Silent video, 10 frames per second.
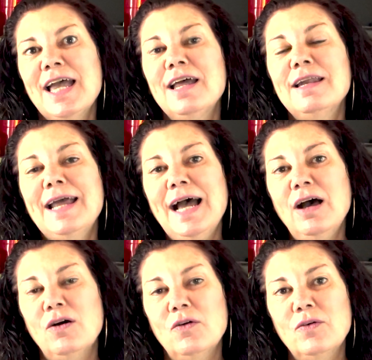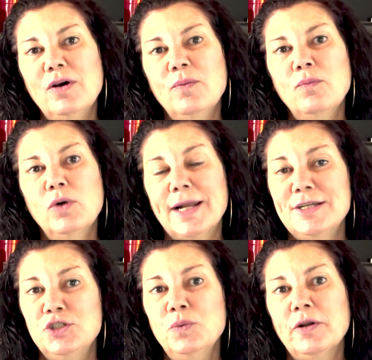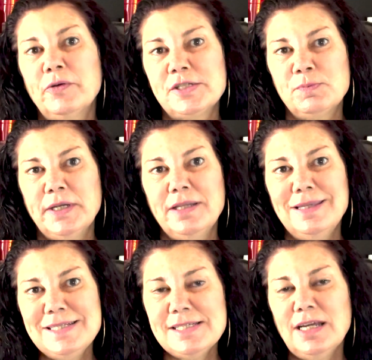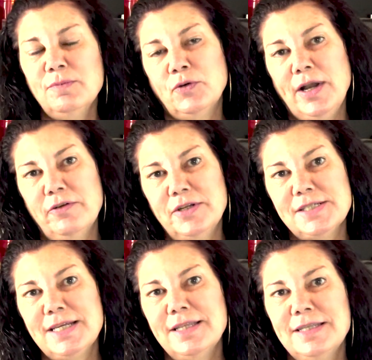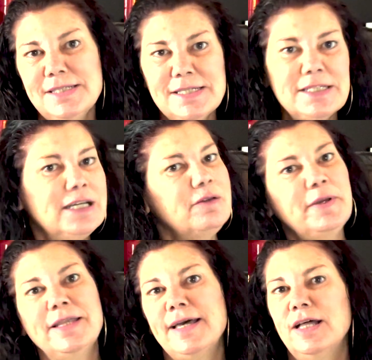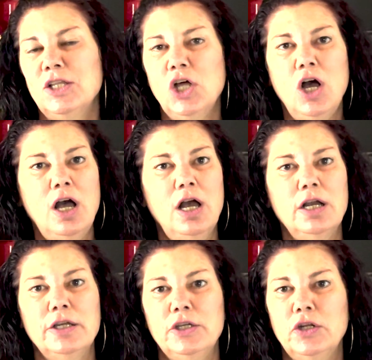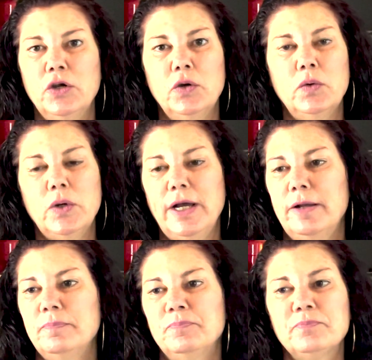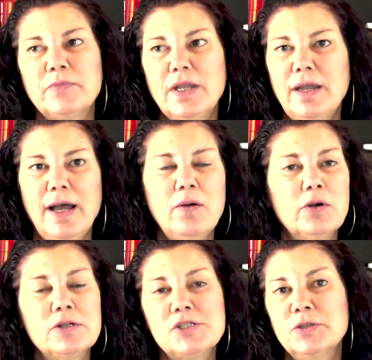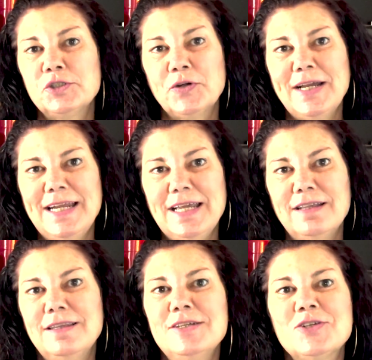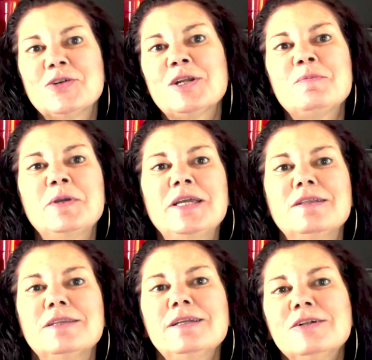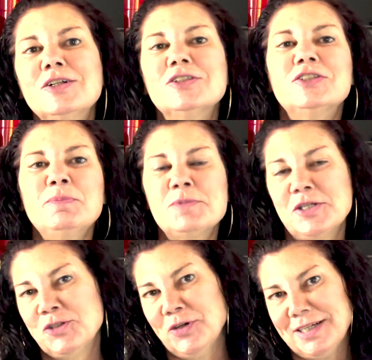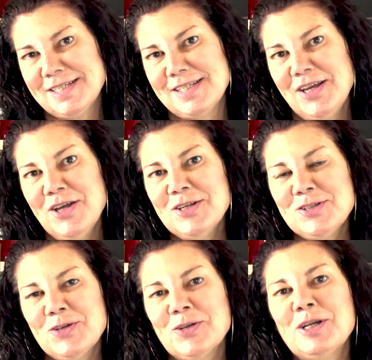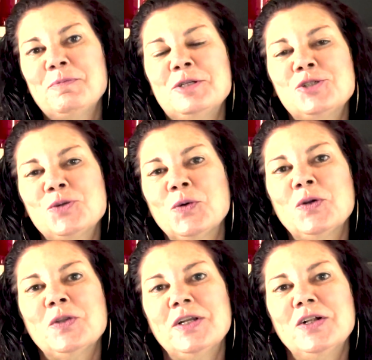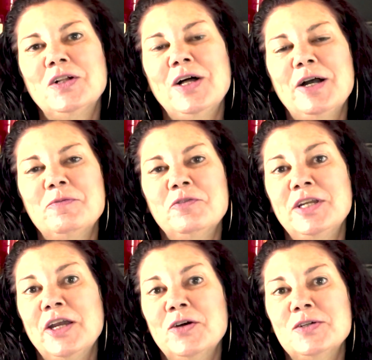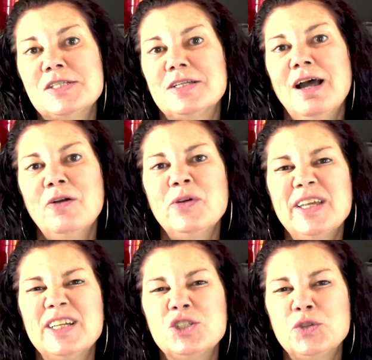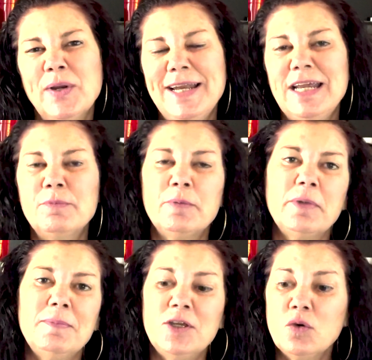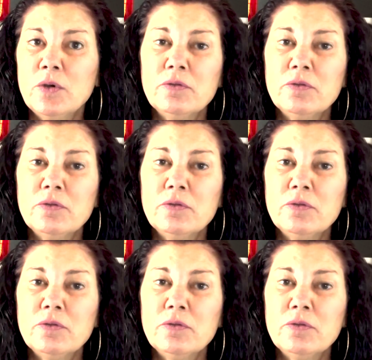Now, what I do want to explain this time around is that this isn't going to be that long, hour or so training. These are going to be little tips and tricks. So they're going to be short little videos, not really a training, but maybe going